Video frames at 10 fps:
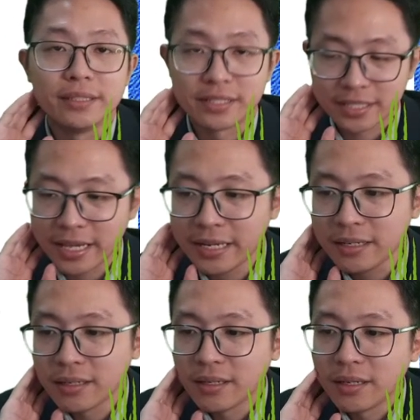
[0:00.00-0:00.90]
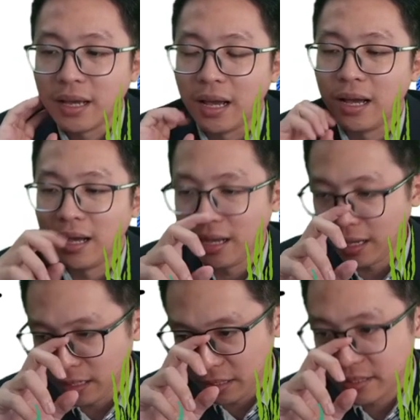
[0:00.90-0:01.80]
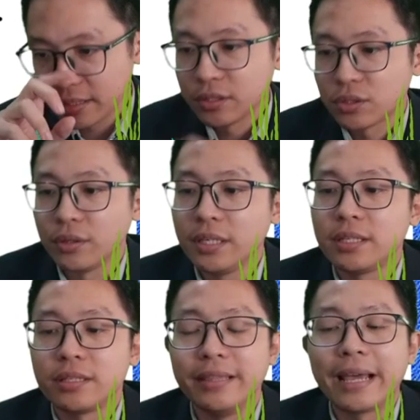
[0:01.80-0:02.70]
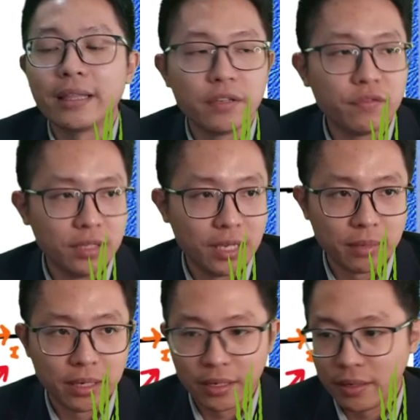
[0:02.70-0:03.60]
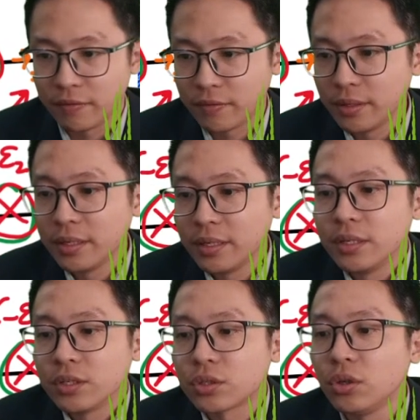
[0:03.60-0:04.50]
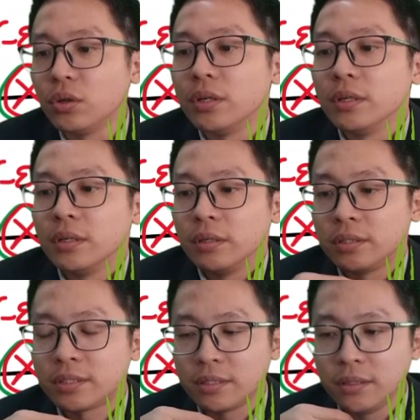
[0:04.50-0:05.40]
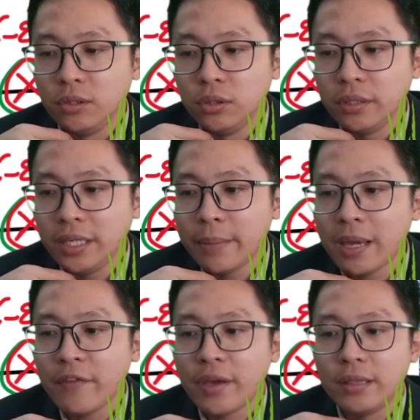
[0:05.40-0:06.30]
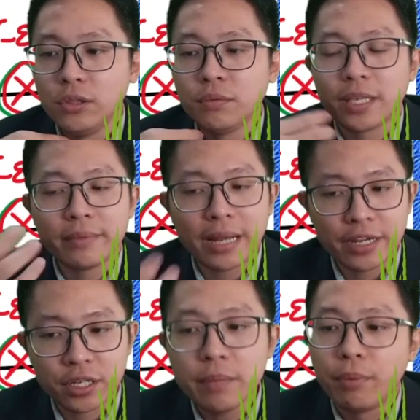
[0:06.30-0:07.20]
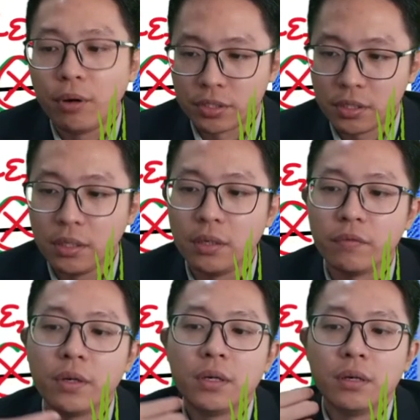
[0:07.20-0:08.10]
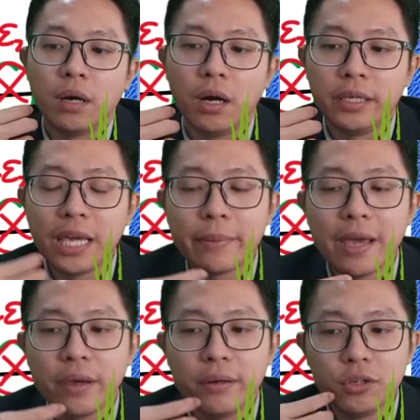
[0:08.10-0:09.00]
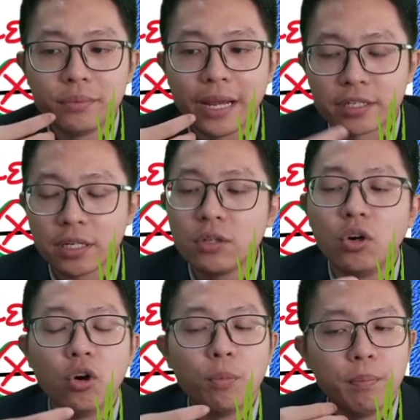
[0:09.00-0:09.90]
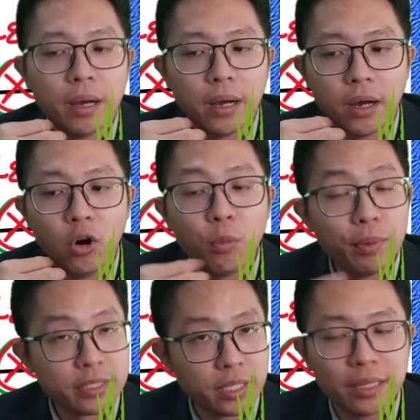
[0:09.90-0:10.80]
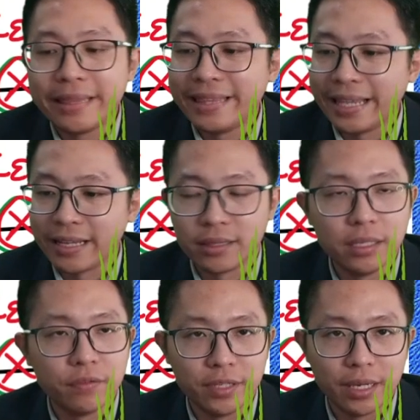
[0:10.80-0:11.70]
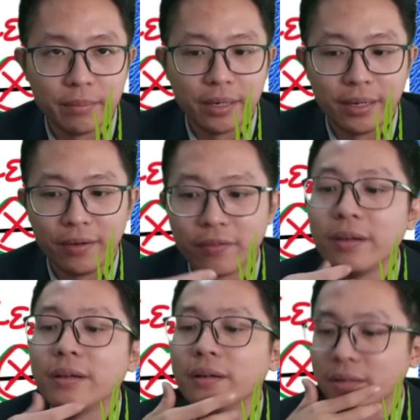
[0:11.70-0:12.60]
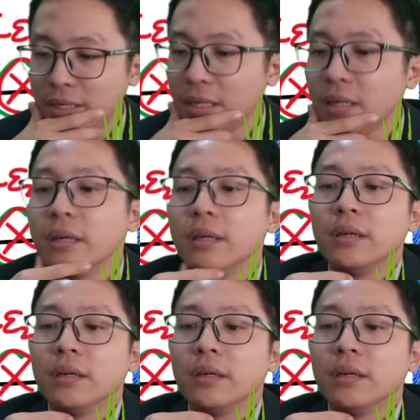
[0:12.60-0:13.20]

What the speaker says: Understand? So this is negative EMF. So EMF and loop same direction, positive. EMF and loop direction opposite, negative EMF. Okay?